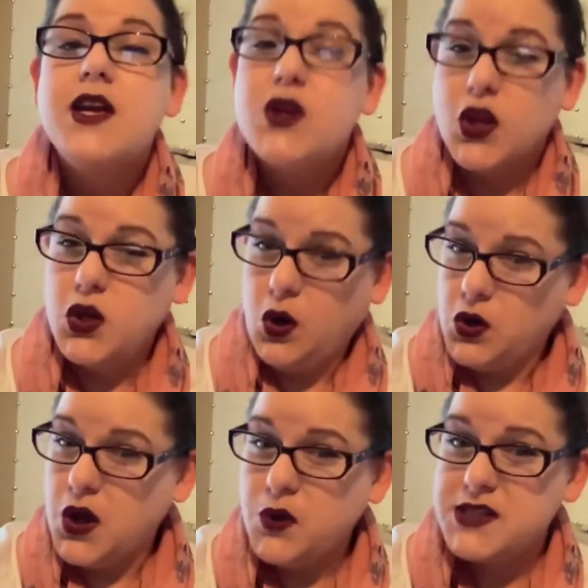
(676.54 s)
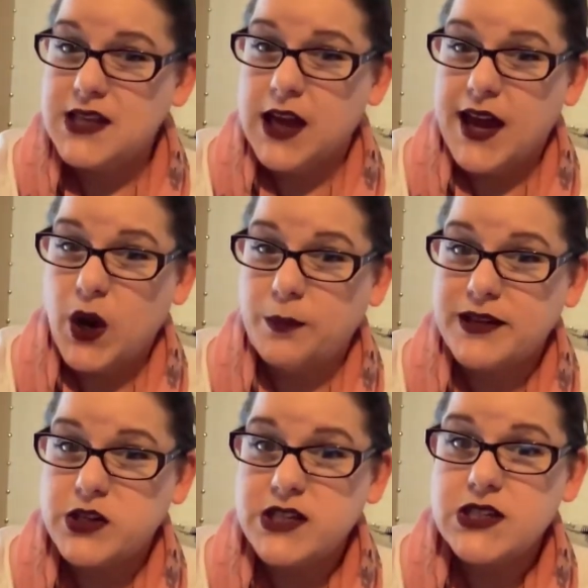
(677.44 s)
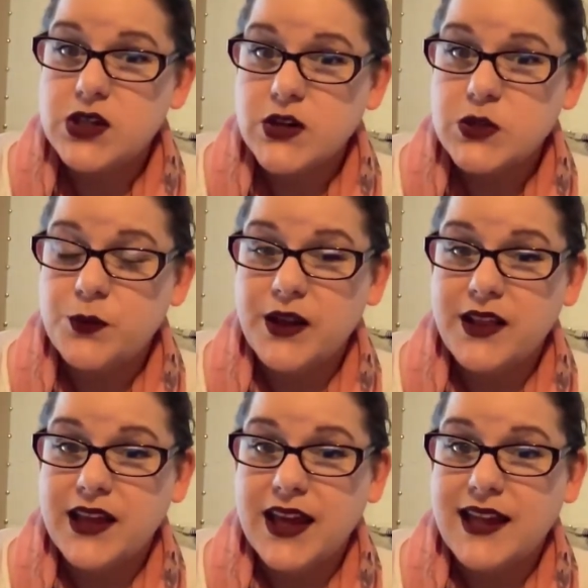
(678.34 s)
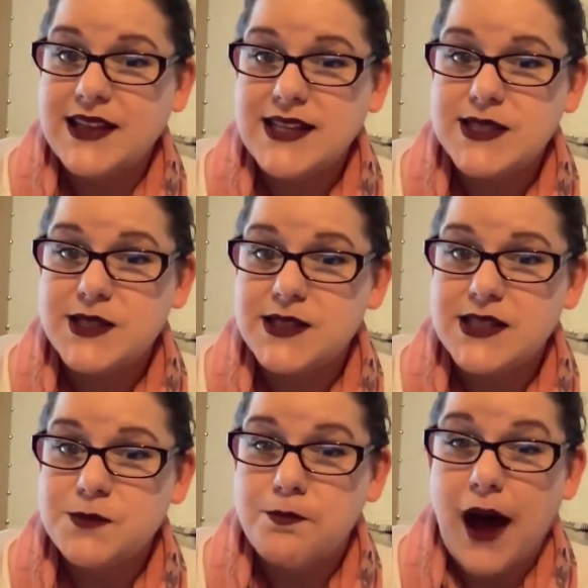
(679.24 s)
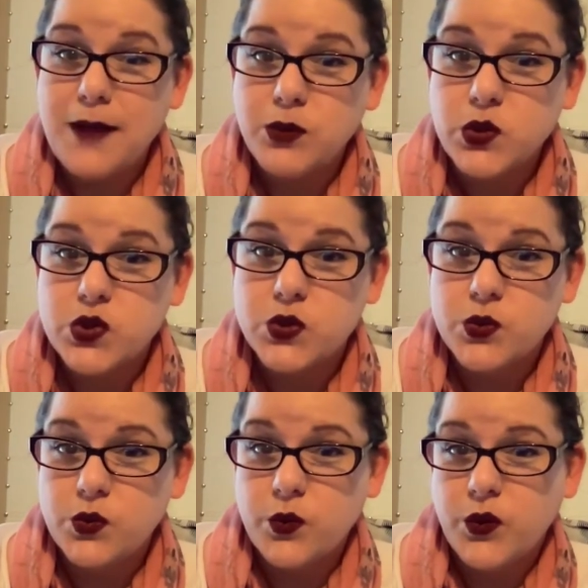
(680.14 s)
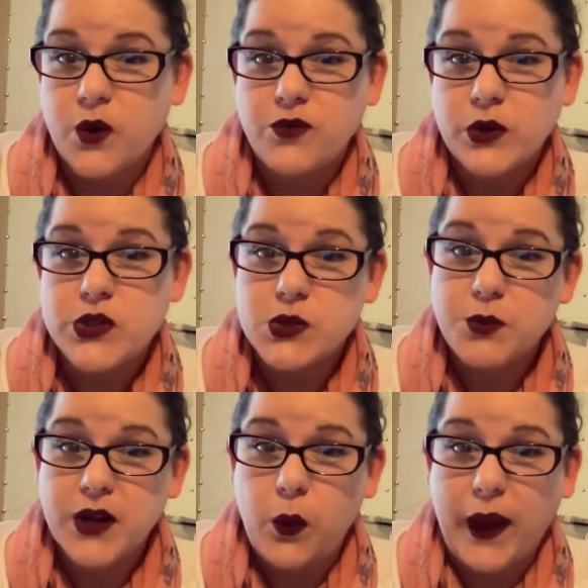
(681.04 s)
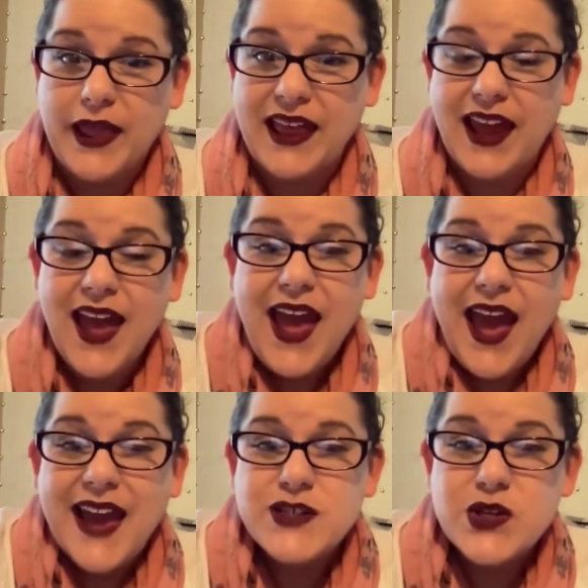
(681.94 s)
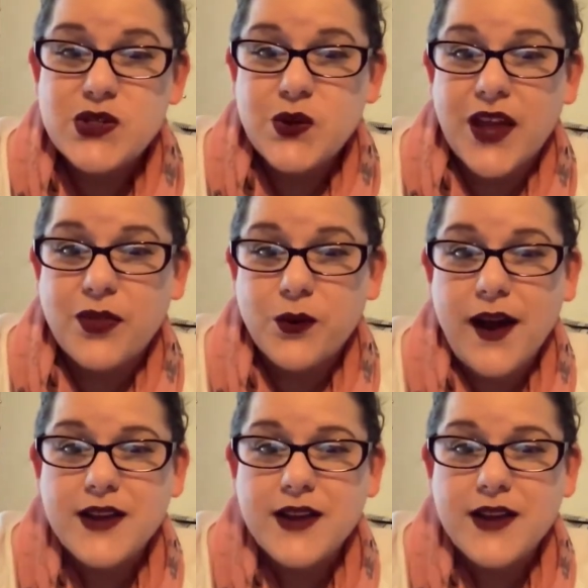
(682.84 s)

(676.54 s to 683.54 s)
You're noticing, I hope, that she starts sprinkling in these Bible, verses pretty quickly, and she's doing it throughout.